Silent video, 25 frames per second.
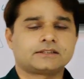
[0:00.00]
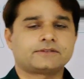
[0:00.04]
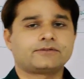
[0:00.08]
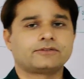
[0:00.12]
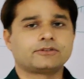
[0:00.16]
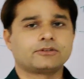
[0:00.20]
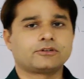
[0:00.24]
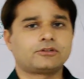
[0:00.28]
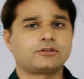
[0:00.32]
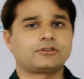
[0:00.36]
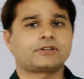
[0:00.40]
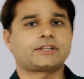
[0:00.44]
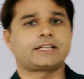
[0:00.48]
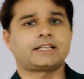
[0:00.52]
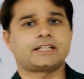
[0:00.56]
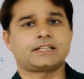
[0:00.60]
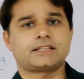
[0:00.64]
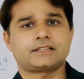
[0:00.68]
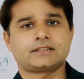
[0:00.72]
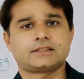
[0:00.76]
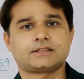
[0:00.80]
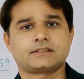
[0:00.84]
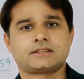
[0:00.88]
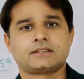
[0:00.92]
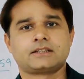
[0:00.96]
the flow
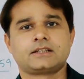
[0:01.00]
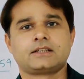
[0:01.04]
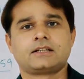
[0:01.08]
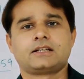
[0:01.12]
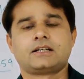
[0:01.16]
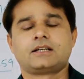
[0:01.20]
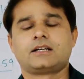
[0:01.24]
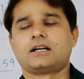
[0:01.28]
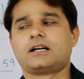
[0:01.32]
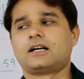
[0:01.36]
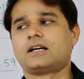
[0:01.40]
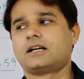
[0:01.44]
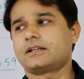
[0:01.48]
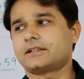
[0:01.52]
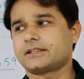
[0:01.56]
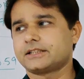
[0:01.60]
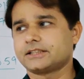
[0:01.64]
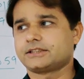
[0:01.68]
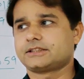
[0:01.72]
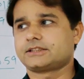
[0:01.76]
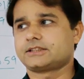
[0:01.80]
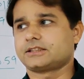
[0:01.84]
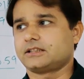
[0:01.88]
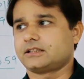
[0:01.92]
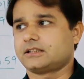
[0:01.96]
rate or
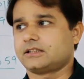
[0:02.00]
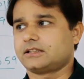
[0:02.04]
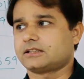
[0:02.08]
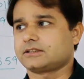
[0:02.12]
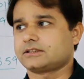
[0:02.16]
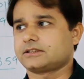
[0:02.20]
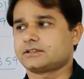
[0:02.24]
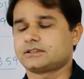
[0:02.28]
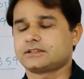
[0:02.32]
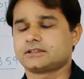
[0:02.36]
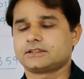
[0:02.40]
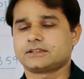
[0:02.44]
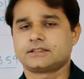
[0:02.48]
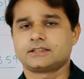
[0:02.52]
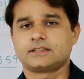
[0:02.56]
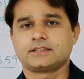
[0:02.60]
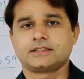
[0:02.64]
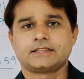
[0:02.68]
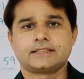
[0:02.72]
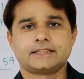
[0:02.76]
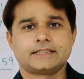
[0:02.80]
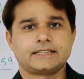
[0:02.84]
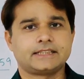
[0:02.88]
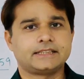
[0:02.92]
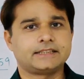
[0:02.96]
discharge
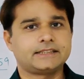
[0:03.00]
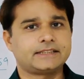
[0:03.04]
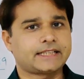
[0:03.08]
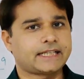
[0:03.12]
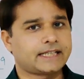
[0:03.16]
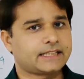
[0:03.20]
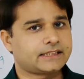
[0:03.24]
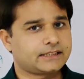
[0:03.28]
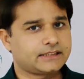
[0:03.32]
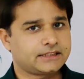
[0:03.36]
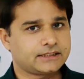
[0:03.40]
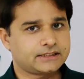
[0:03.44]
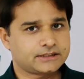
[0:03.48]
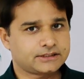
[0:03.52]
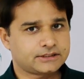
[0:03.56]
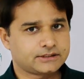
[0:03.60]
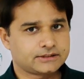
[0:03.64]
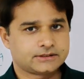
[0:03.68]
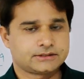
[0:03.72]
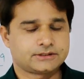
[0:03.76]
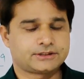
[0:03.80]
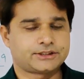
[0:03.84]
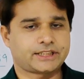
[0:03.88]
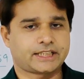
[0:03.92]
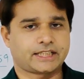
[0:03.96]
in any
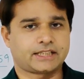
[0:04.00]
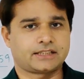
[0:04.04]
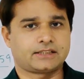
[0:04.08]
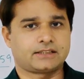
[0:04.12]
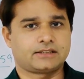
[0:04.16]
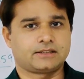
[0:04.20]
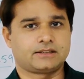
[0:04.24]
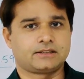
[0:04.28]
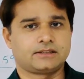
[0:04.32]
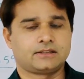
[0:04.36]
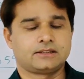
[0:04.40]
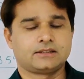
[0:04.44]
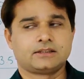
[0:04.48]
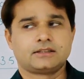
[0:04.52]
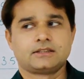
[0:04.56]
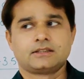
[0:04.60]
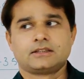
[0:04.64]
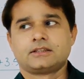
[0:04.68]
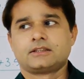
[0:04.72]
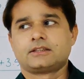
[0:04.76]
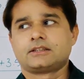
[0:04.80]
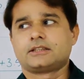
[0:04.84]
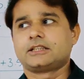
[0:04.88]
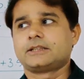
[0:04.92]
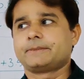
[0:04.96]
channel.
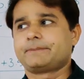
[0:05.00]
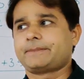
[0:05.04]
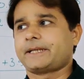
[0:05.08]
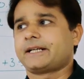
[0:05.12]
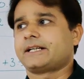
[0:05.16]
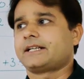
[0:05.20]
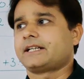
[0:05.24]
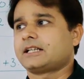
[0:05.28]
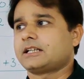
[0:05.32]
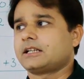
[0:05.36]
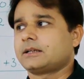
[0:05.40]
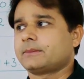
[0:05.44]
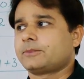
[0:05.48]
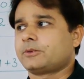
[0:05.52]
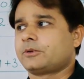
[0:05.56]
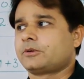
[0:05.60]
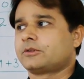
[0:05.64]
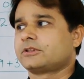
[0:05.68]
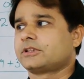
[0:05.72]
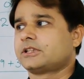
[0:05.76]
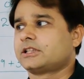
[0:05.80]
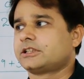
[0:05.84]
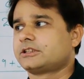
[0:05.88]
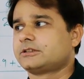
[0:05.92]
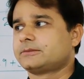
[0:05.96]
Depending
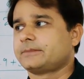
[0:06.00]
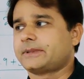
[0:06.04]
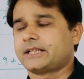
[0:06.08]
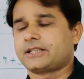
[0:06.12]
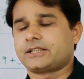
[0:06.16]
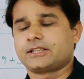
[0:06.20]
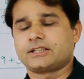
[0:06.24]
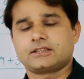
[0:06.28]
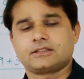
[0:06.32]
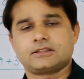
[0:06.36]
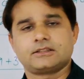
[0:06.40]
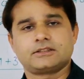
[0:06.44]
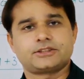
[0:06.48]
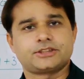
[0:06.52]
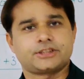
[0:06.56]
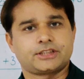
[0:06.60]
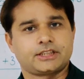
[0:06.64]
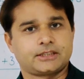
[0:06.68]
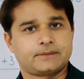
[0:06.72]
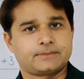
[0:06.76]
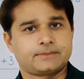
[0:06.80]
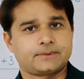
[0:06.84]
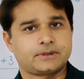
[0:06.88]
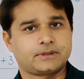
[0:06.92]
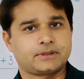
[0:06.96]
upon the geometrical
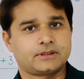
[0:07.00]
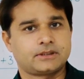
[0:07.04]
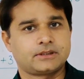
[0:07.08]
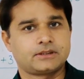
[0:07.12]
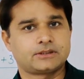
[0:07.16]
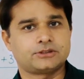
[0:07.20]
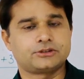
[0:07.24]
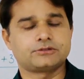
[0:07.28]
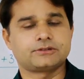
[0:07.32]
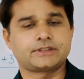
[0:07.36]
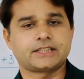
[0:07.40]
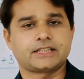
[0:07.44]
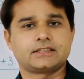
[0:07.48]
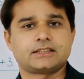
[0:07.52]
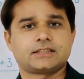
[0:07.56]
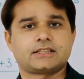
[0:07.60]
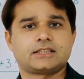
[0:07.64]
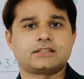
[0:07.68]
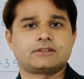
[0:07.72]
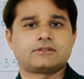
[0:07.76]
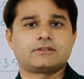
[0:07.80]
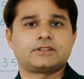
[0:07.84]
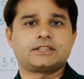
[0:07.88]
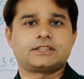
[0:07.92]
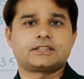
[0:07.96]
shape, you can
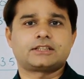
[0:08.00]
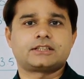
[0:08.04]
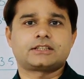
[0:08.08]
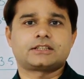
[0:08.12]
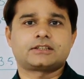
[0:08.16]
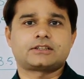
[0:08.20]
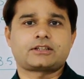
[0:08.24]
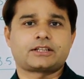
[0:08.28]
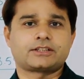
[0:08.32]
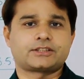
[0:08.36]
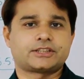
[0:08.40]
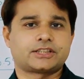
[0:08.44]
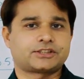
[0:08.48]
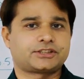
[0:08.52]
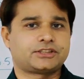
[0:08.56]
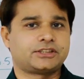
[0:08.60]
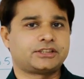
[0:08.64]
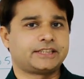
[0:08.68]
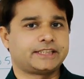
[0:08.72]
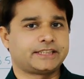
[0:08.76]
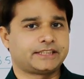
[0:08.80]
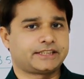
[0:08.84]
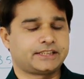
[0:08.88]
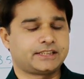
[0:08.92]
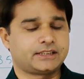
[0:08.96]
calculate the
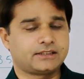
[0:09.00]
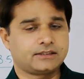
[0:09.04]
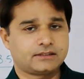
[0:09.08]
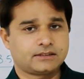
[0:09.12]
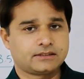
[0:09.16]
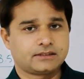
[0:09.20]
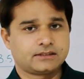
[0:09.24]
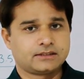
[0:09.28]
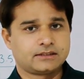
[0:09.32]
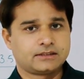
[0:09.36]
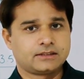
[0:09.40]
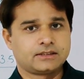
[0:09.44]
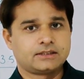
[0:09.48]
cross-sectional area.